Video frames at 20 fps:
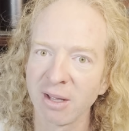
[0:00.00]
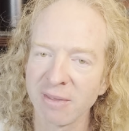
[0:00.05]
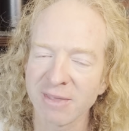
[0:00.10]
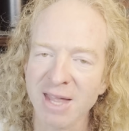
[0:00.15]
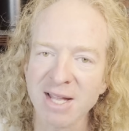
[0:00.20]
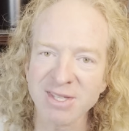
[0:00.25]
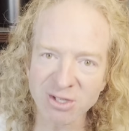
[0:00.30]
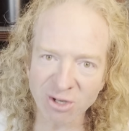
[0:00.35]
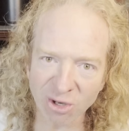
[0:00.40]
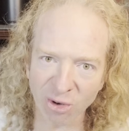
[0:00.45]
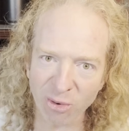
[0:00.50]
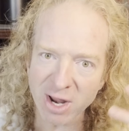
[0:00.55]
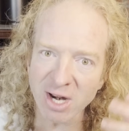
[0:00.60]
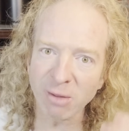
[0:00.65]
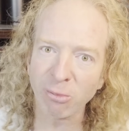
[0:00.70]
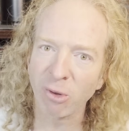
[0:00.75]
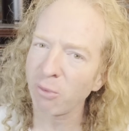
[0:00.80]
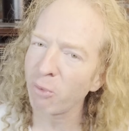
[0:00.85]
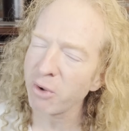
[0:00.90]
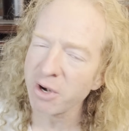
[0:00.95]
That's
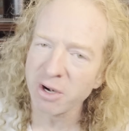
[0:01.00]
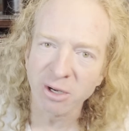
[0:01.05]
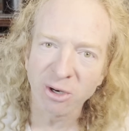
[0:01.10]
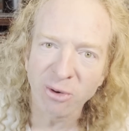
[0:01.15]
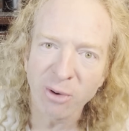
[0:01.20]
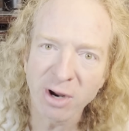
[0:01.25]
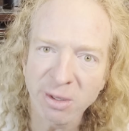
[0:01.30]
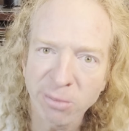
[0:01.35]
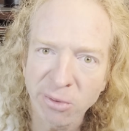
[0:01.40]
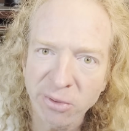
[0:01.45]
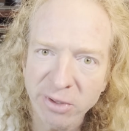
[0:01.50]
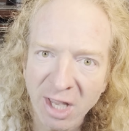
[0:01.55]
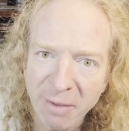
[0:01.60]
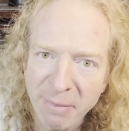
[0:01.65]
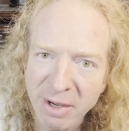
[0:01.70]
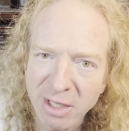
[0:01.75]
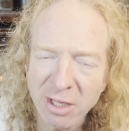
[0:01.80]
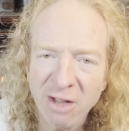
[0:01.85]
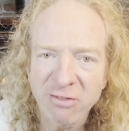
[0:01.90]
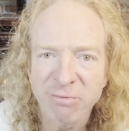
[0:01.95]
incredible. What an incredible game.
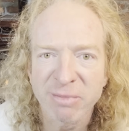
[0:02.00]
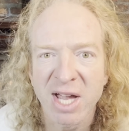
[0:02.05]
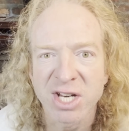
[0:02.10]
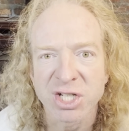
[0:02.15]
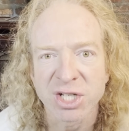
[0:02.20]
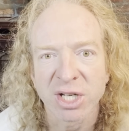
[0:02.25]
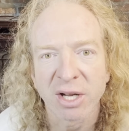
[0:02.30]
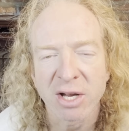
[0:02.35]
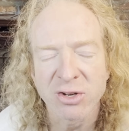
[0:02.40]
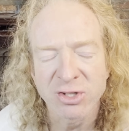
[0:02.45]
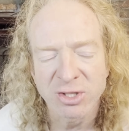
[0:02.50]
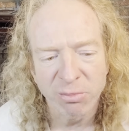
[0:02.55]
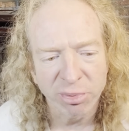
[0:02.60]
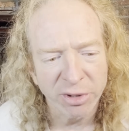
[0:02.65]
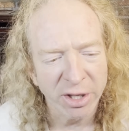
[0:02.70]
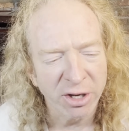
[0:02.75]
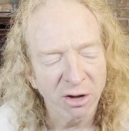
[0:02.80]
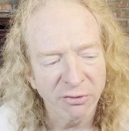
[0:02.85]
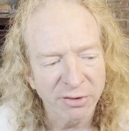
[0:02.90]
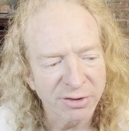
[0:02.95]
I love Magic. I used to
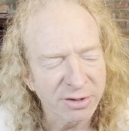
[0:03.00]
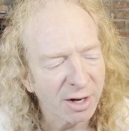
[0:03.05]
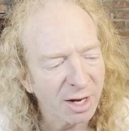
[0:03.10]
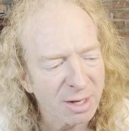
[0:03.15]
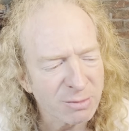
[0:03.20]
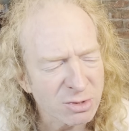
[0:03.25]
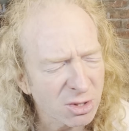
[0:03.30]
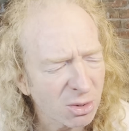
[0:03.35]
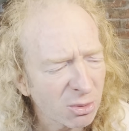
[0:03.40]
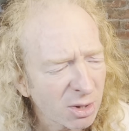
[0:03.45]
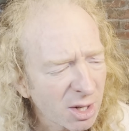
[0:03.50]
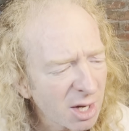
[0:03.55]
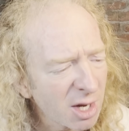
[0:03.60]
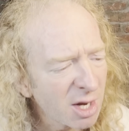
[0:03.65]
play all the time. So,